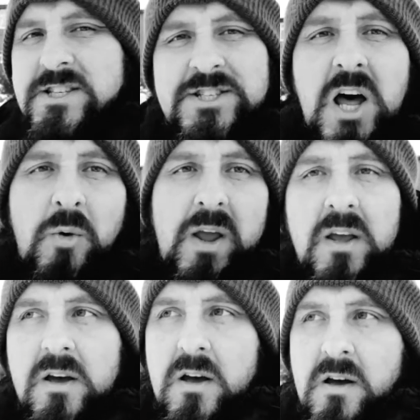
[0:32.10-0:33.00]
snowing.
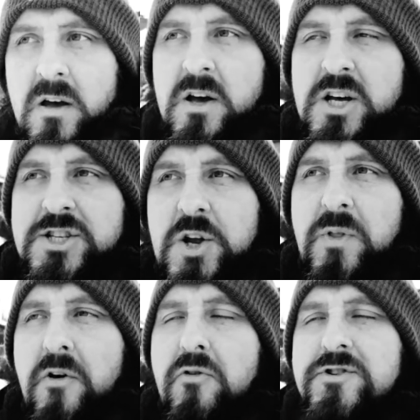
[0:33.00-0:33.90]
So
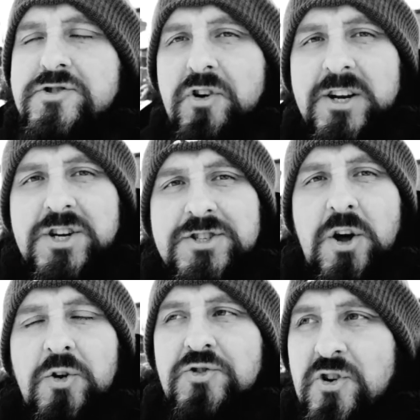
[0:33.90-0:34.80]
there are restrictions
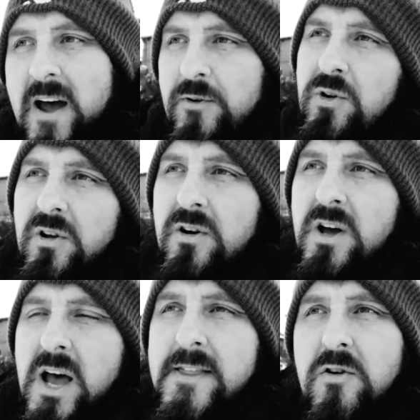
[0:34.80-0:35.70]
on travel,
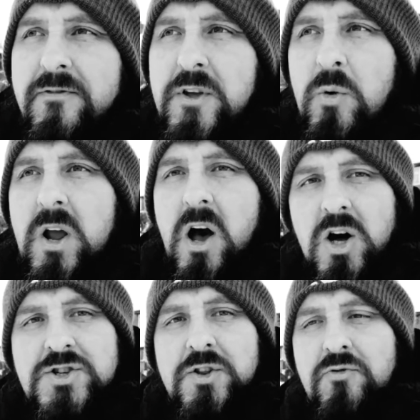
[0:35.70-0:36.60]
there are fewer
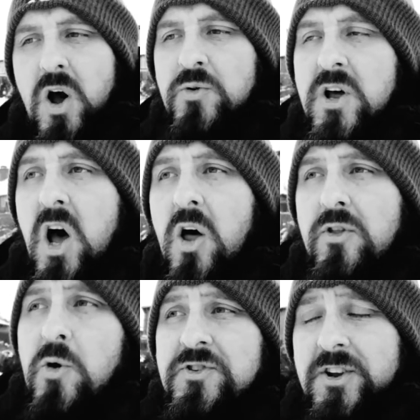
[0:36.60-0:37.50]
cars on the road,
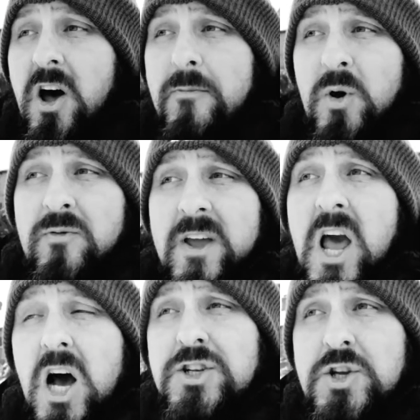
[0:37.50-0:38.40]
and those that are moving
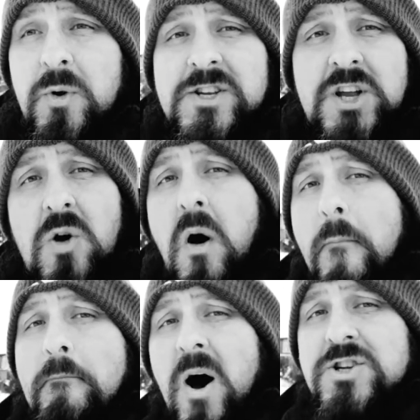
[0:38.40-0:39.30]
are doing so
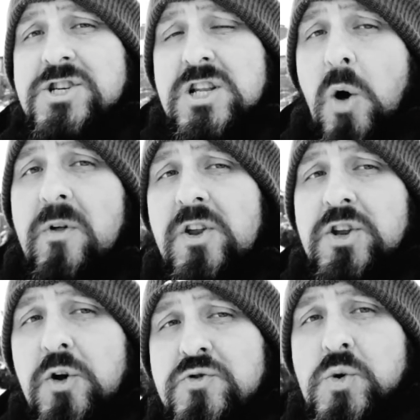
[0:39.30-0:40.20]
much slower
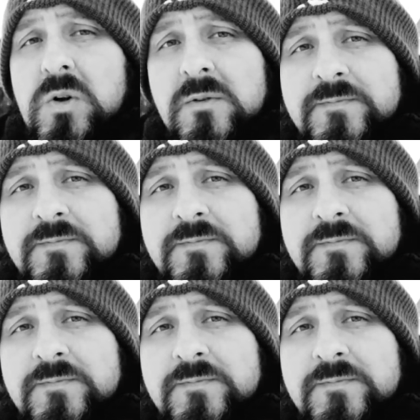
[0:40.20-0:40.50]
than usual.